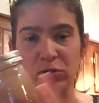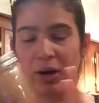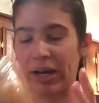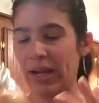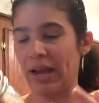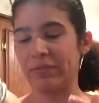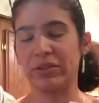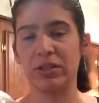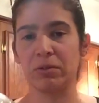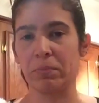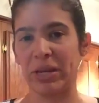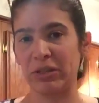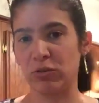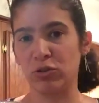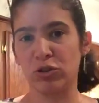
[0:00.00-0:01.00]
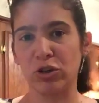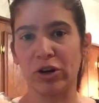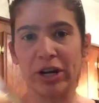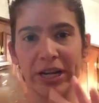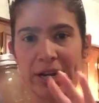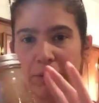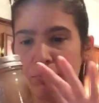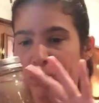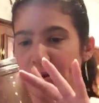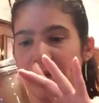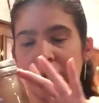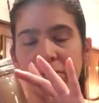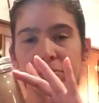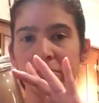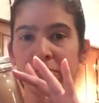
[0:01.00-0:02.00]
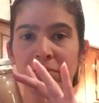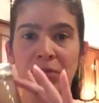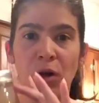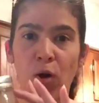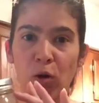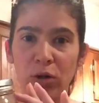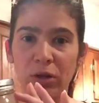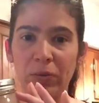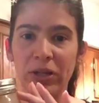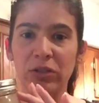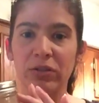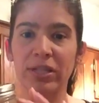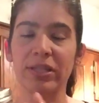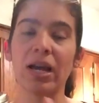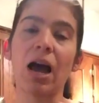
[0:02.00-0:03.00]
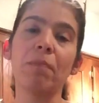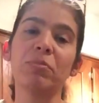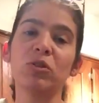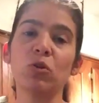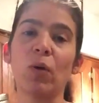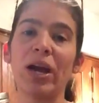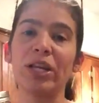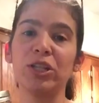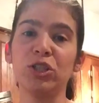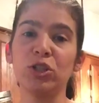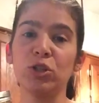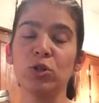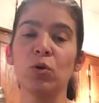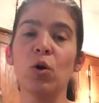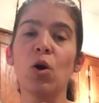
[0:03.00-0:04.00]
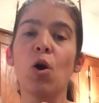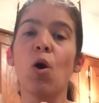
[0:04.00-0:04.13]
I have this mason jar and I put it all the way to the top. So I do